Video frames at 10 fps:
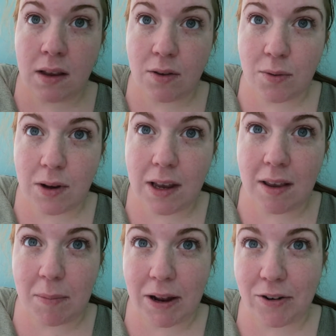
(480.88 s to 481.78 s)
Yeah, so
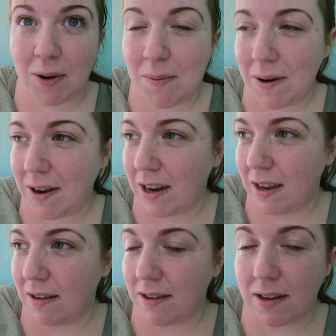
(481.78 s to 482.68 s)
he's better, frankly.